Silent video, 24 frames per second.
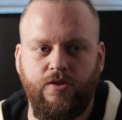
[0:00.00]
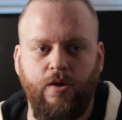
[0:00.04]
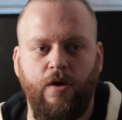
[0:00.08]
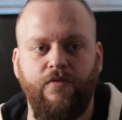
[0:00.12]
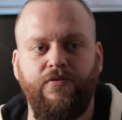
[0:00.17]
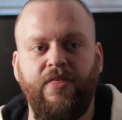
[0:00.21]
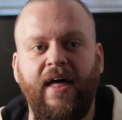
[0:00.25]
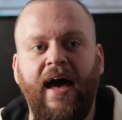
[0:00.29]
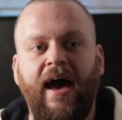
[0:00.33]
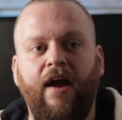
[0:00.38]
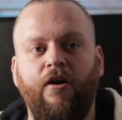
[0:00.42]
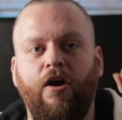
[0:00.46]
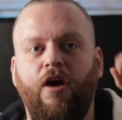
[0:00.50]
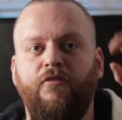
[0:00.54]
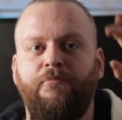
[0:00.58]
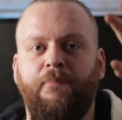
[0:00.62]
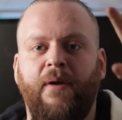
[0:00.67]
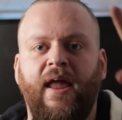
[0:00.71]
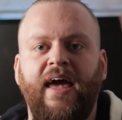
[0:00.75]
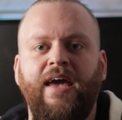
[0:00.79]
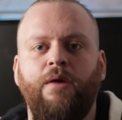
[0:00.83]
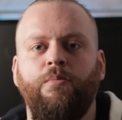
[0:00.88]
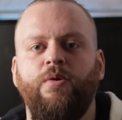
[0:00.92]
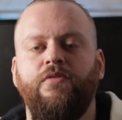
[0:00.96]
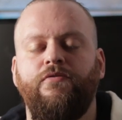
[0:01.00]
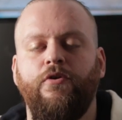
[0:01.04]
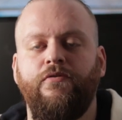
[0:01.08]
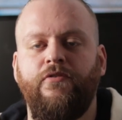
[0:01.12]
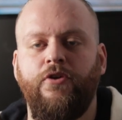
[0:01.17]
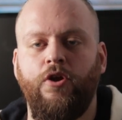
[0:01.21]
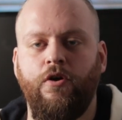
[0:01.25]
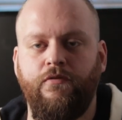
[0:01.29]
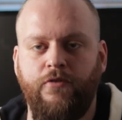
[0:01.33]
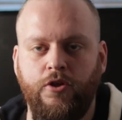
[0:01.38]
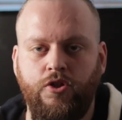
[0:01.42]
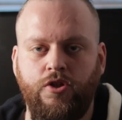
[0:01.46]
So if they're off playing with
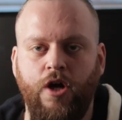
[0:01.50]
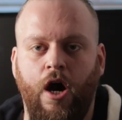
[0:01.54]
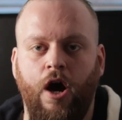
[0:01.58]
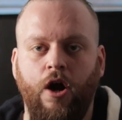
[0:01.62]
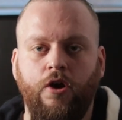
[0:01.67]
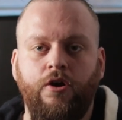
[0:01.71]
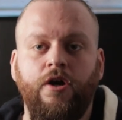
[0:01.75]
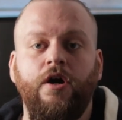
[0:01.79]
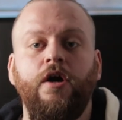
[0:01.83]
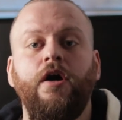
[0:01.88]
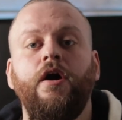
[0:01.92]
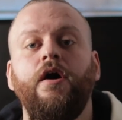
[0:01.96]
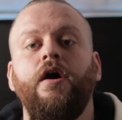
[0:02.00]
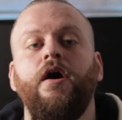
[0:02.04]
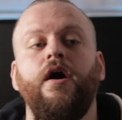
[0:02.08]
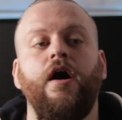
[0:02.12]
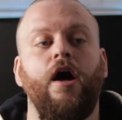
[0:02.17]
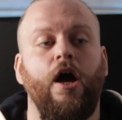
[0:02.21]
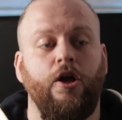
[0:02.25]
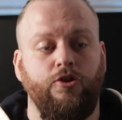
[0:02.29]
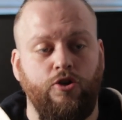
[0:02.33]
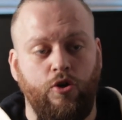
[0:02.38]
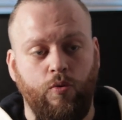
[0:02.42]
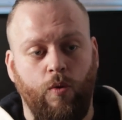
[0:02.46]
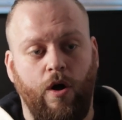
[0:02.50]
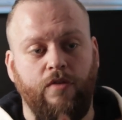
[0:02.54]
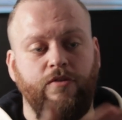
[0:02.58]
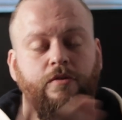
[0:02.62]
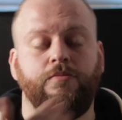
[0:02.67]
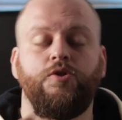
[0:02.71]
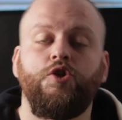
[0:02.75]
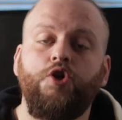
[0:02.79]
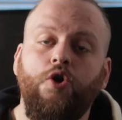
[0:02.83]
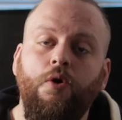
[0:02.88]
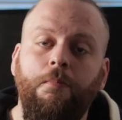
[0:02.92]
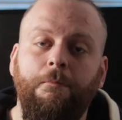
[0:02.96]
another dog and you want
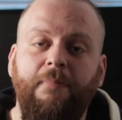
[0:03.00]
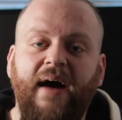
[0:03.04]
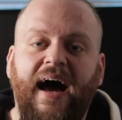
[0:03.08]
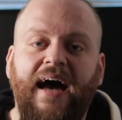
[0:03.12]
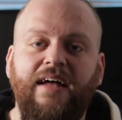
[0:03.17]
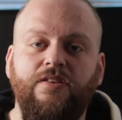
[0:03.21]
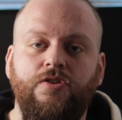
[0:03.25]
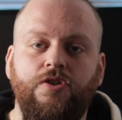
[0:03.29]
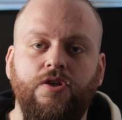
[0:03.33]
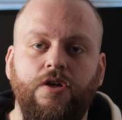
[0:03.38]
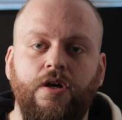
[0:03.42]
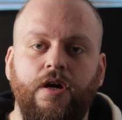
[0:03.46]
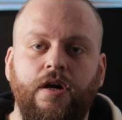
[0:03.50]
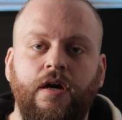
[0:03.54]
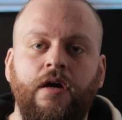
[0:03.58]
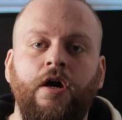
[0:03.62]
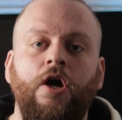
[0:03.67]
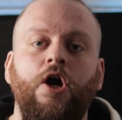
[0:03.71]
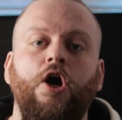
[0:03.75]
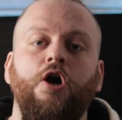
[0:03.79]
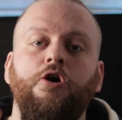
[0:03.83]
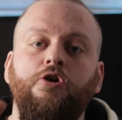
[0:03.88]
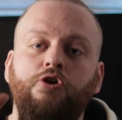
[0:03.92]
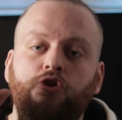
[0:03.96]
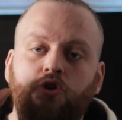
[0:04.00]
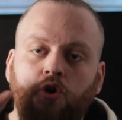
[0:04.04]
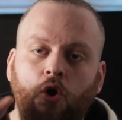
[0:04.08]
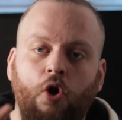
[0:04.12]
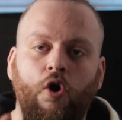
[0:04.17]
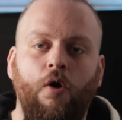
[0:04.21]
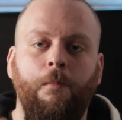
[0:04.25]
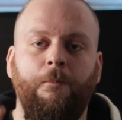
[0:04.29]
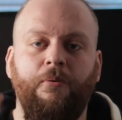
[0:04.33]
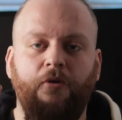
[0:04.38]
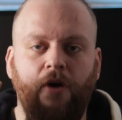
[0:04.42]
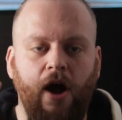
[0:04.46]
them to come back to you,
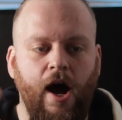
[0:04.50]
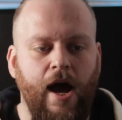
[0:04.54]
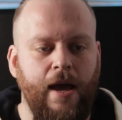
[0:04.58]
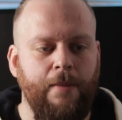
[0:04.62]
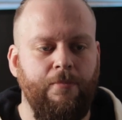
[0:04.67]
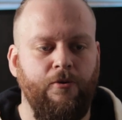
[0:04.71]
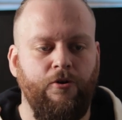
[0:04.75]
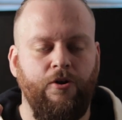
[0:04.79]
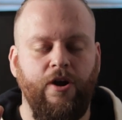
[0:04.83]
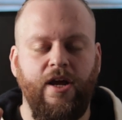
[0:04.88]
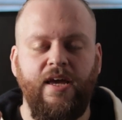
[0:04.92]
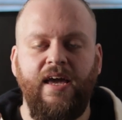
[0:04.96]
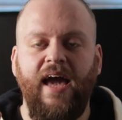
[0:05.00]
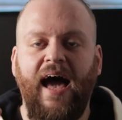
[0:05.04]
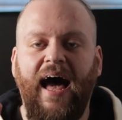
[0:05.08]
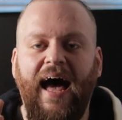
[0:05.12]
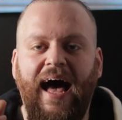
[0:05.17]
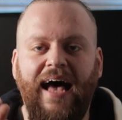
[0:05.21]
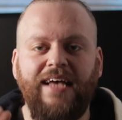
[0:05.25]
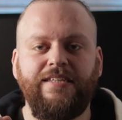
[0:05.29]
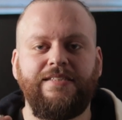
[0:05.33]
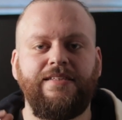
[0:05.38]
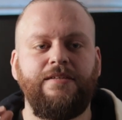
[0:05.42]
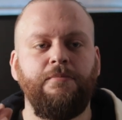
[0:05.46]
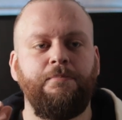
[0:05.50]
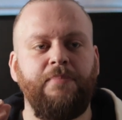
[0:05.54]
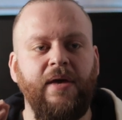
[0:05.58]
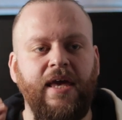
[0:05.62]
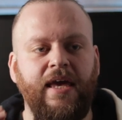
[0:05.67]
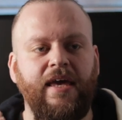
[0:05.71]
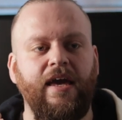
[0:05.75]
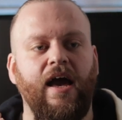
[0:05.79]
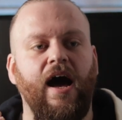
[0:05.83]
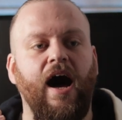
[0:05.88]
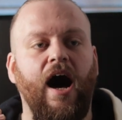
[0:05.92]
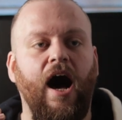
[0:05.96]
your bribery has to
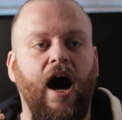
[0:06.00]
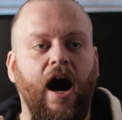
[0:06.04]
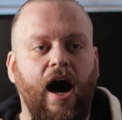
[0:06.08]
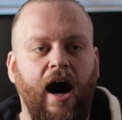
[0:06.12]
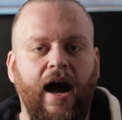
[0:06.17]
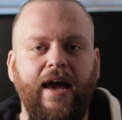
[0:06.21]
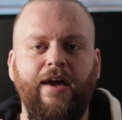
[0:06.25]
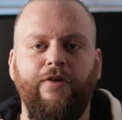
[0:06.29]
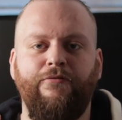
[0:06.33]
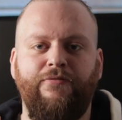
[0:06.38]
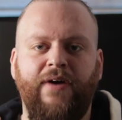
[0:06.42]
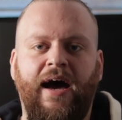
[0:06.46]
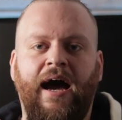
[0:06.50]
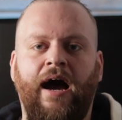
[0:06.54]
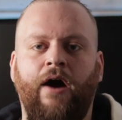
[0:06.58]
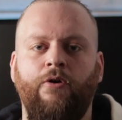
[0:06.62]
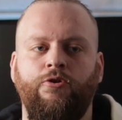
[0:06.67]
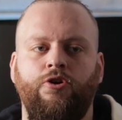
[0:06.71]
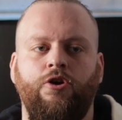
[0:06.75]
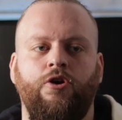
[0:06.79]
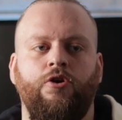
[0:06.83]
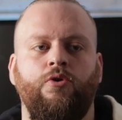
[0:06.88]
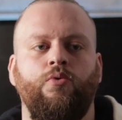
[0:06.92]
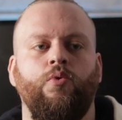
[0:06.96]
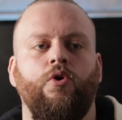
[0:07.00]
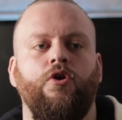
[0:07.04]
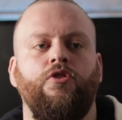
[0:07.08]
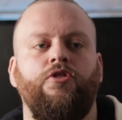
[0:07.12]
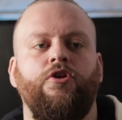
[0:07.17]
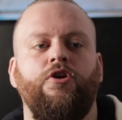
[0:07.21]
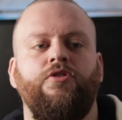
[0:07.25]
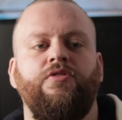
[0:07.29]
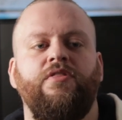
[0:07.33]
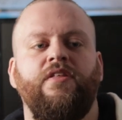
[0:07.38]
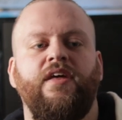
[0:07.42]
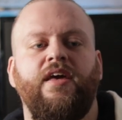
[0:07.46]
be a higher value
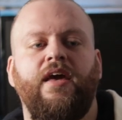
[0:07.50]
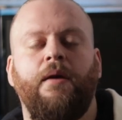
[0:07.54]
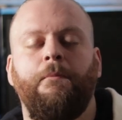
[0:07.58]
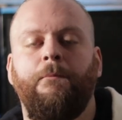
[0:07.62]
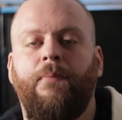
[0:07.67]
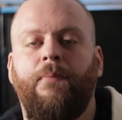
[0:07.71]
than the